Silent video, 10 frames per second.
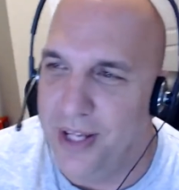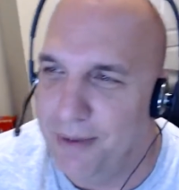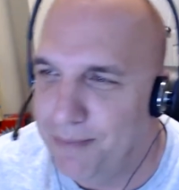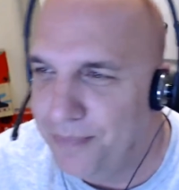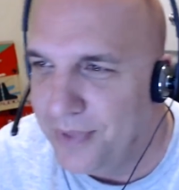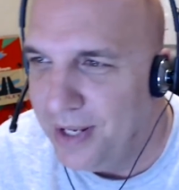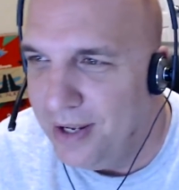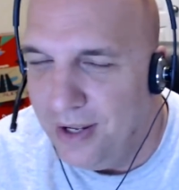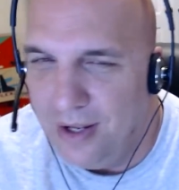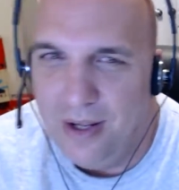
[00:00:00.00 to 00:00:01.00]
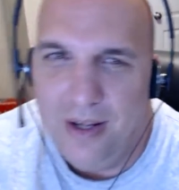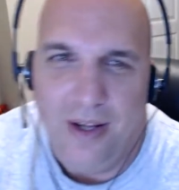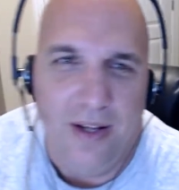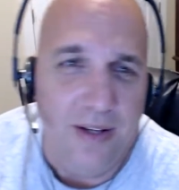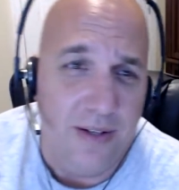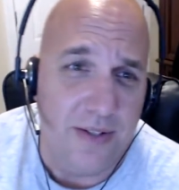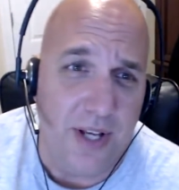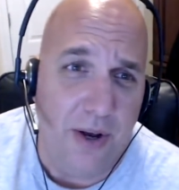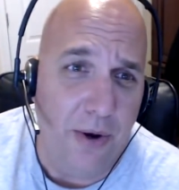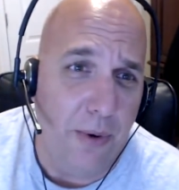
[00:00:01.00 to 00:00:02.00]
that.
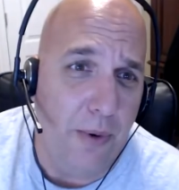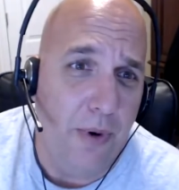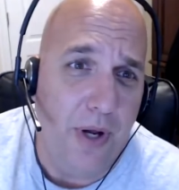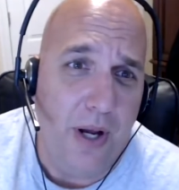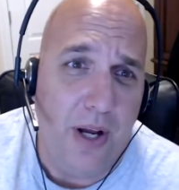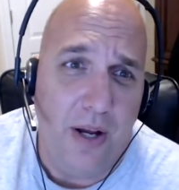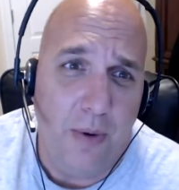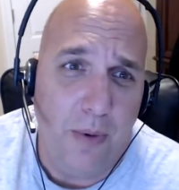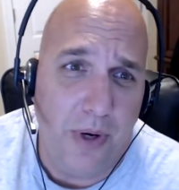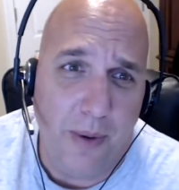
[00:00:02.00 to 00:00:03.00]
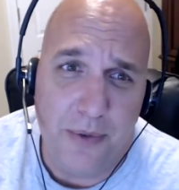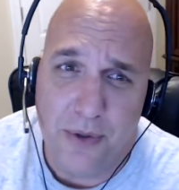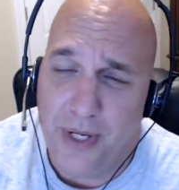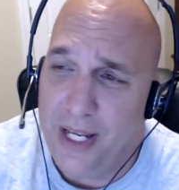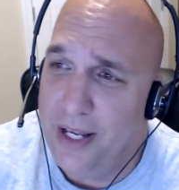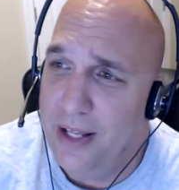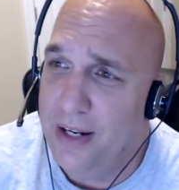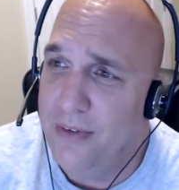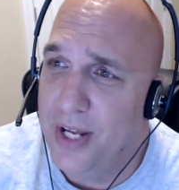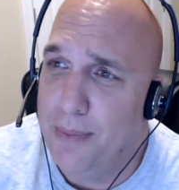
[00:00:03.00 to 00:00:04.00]
So, we're come to an
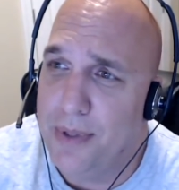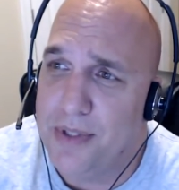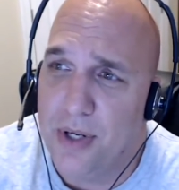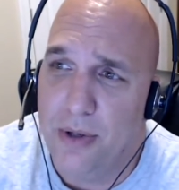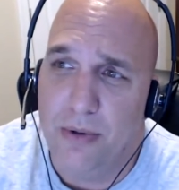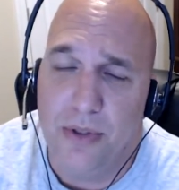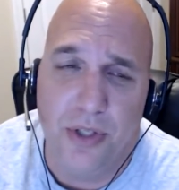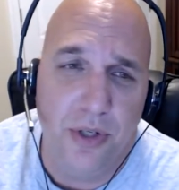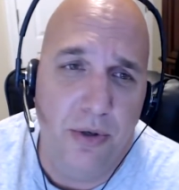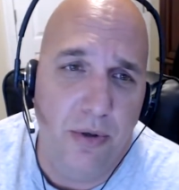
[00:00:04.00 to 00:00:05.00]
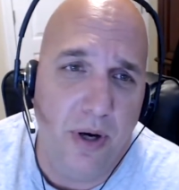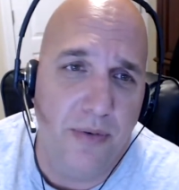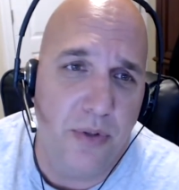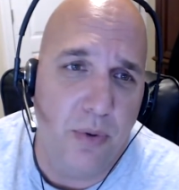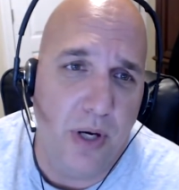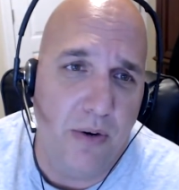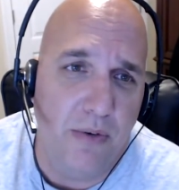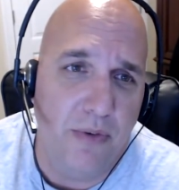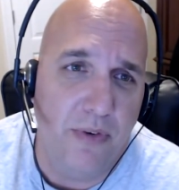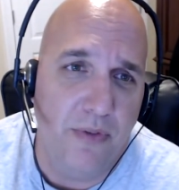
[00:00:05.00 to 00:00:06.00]
end of episode 2 of
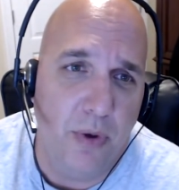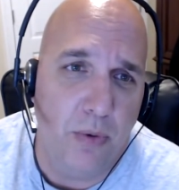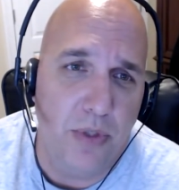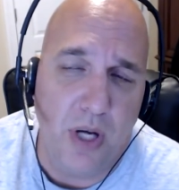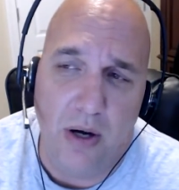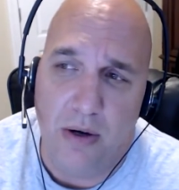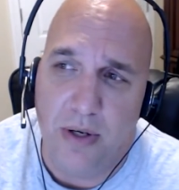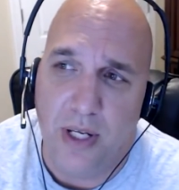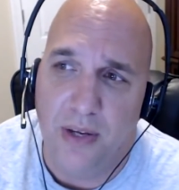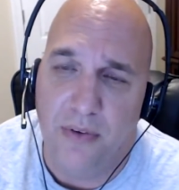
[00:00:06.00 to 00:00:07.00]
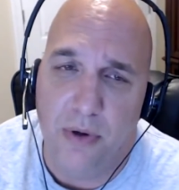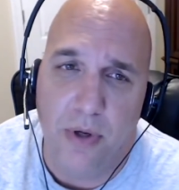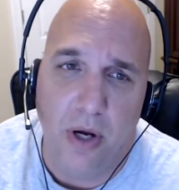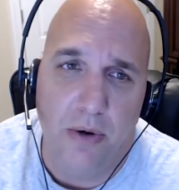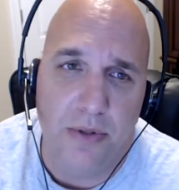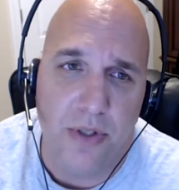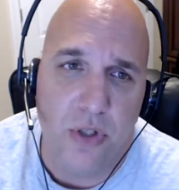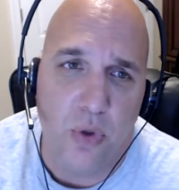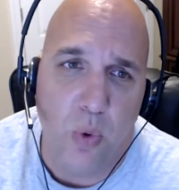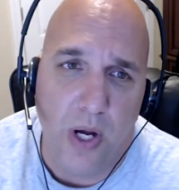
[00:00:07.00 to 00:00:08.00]
12 Volt Talk. If you go to
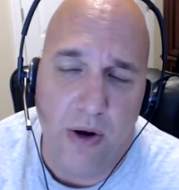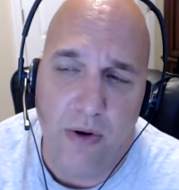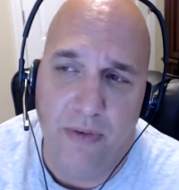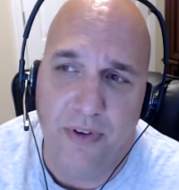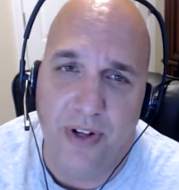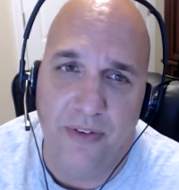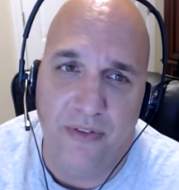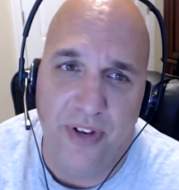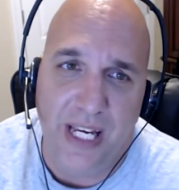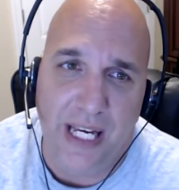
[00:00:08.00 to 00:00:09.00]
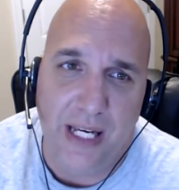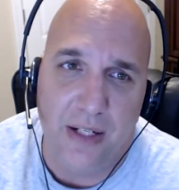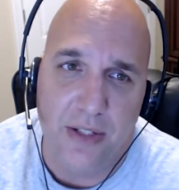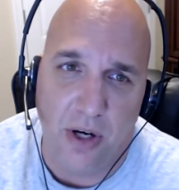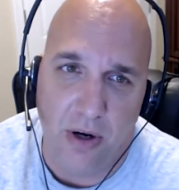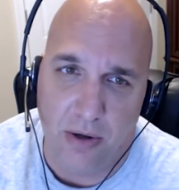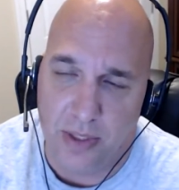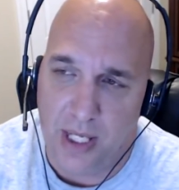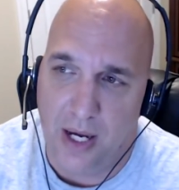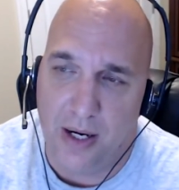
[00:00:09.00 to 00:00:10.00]

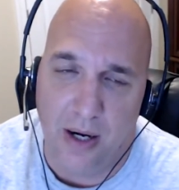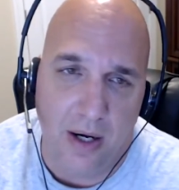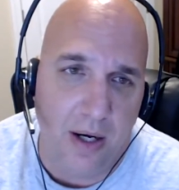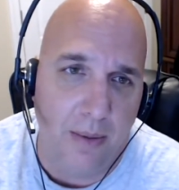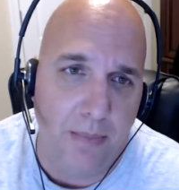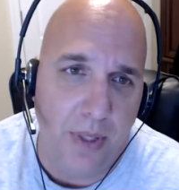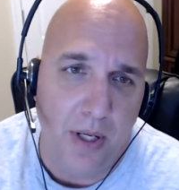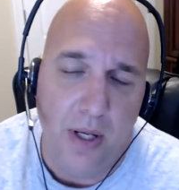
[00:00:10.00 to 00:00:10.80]
12vtalk.com,